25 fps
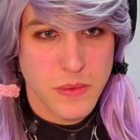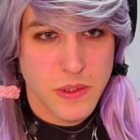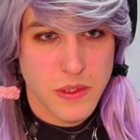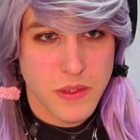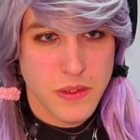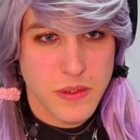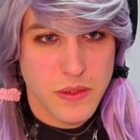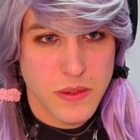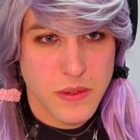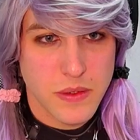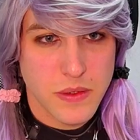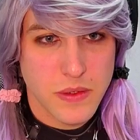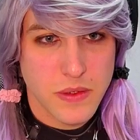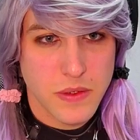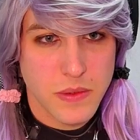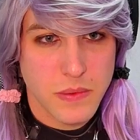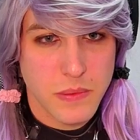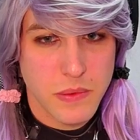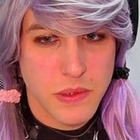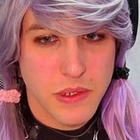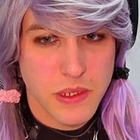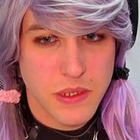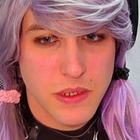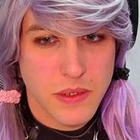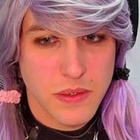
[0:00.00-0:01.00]
going to be
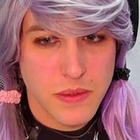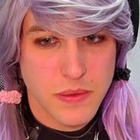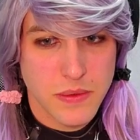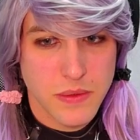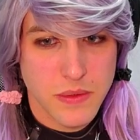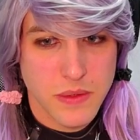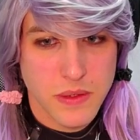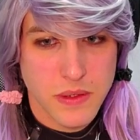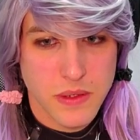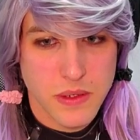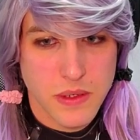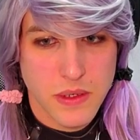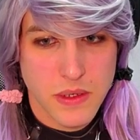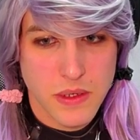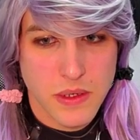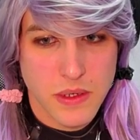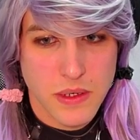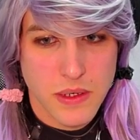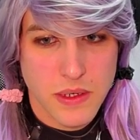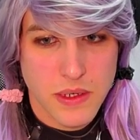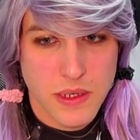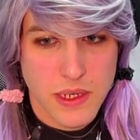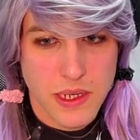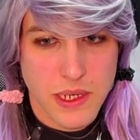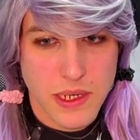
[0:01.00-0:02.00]

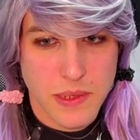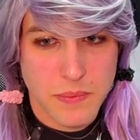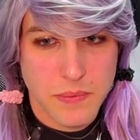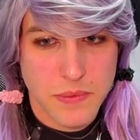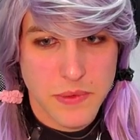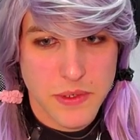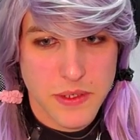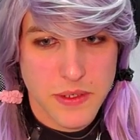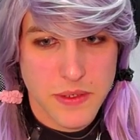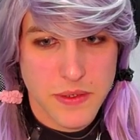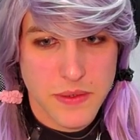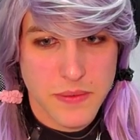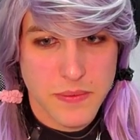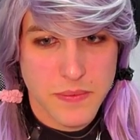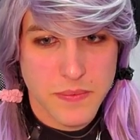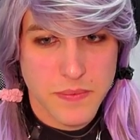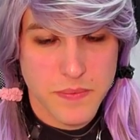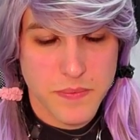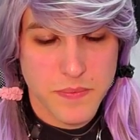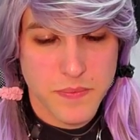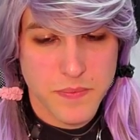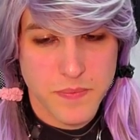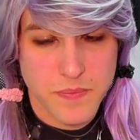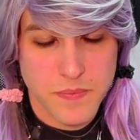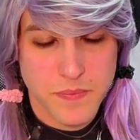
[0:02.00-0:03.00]
named
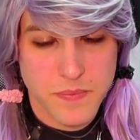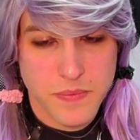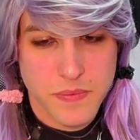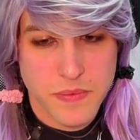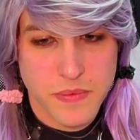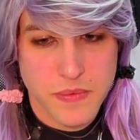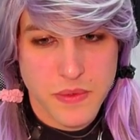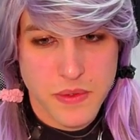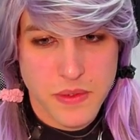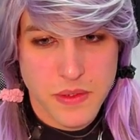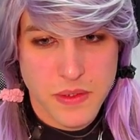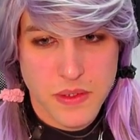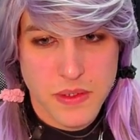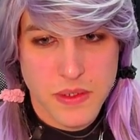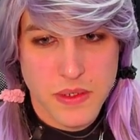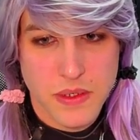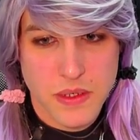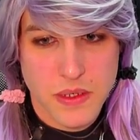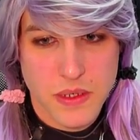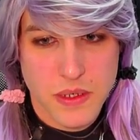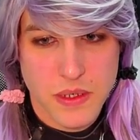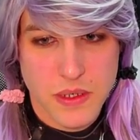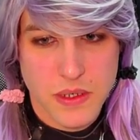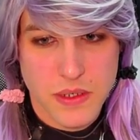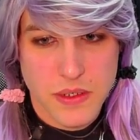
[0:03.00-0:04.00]

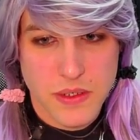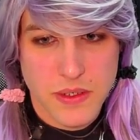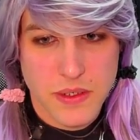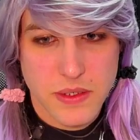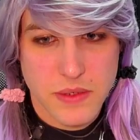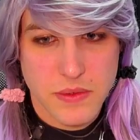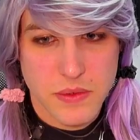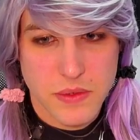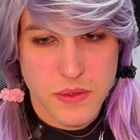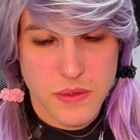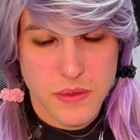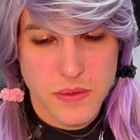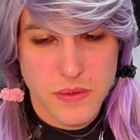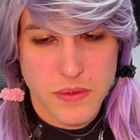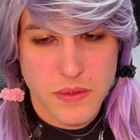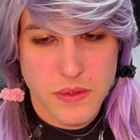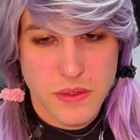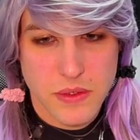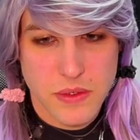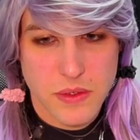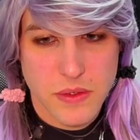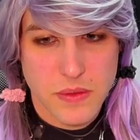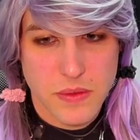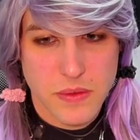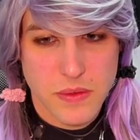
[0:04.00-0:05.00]
R0
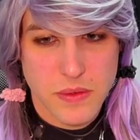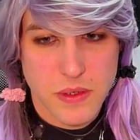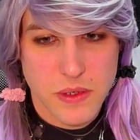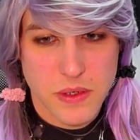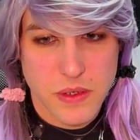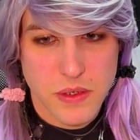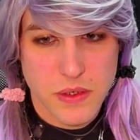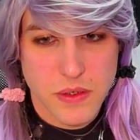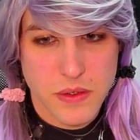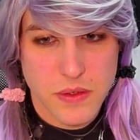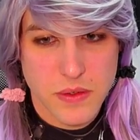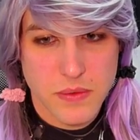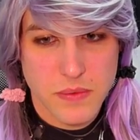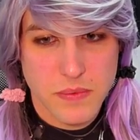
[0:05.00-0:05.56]
to R2.